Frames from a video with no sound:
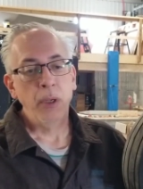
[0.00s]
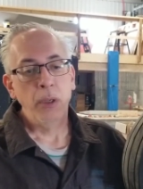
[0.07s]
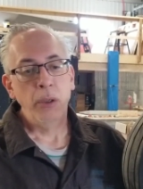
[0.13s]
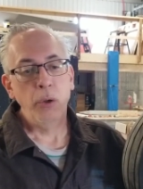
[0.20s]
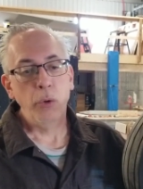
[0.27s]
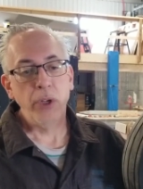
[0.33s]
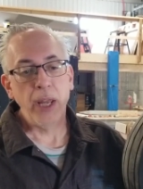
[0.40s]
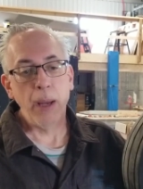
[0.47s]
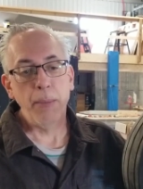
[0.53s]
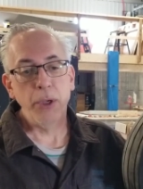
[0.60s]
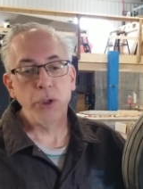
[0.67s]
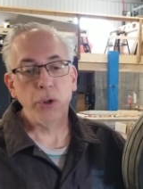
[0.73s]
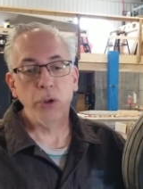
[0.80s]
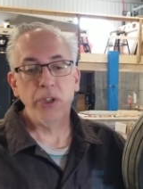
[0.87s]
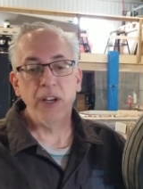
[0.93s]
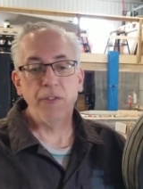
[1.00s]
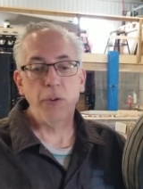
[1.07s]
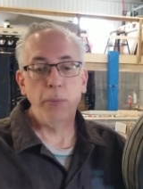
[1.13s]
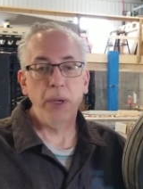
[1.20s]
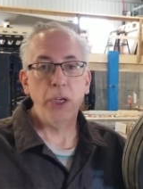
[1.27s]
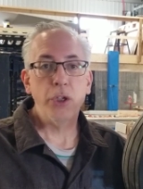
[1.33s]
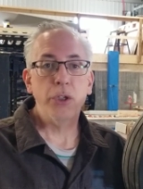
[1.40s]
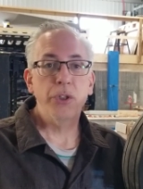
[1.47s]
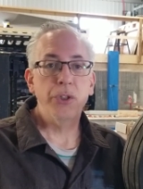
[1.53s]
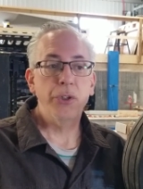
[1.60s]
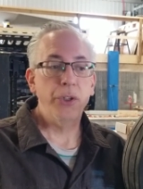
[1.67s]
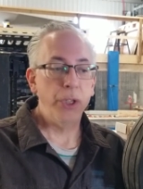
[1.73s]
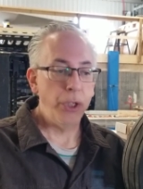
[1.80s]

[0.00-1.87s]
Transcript: No damage or deformation to the